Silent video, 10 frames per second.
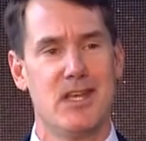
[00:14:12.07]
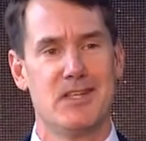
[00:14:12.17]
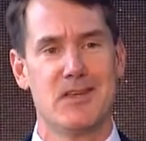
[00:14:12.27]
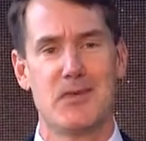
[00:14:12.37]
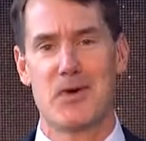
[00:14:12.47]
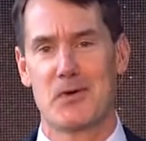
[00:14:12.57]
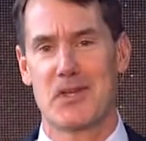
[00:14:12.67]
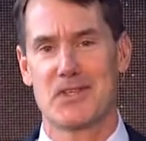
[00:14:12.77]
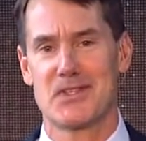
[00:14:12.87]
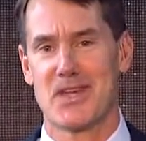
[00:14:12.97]
to
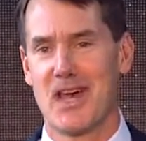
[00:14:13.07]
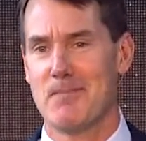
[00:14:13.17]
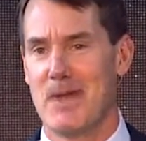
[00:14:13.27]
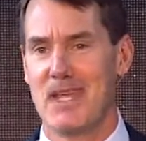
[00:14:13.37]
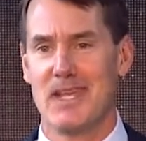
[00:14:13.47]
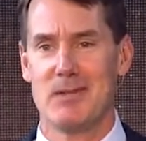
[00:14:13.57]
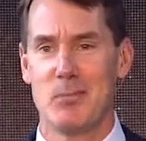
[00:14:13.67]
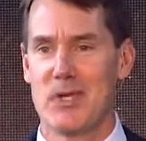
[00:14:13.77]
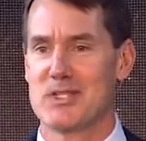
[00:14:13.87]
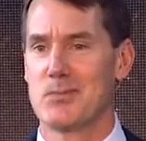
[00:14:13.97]
focus on making
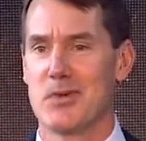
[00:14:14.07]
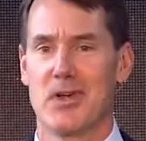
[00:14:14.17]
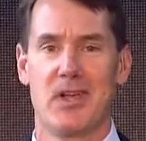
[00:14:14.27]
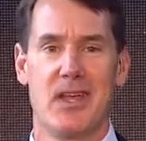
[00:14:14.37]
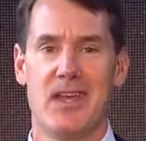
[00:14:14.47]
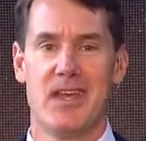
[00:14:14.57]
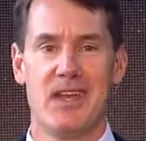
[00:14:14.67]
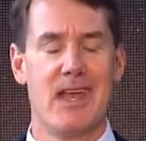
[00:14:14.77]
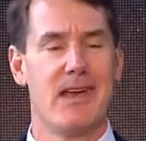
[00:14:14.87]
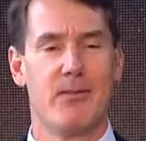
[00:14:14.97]
Pittsburgh an
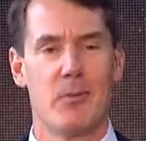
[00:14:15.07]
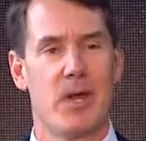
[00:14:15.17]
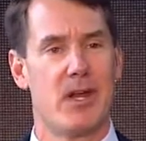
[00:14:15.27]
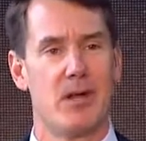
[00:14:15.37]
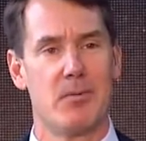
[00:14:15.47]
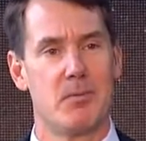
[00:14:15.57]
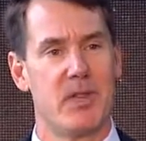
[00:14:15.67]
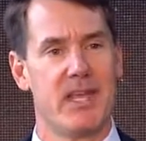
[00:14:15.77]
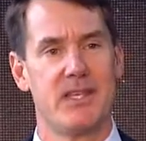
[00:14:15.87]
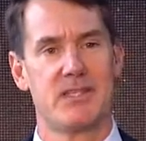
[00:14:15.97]
ever better
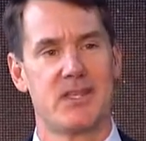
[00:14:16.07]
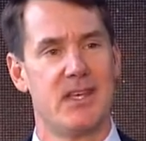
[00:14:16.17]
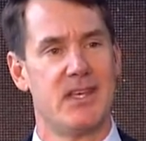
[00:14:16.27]
place